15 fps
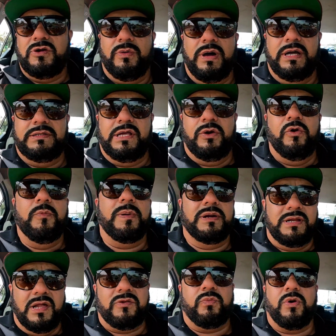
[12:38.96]
So the
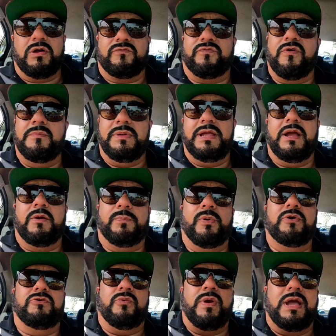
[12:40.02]
Uber does work from the
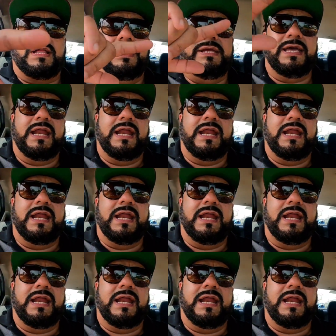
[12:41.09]
airport directly.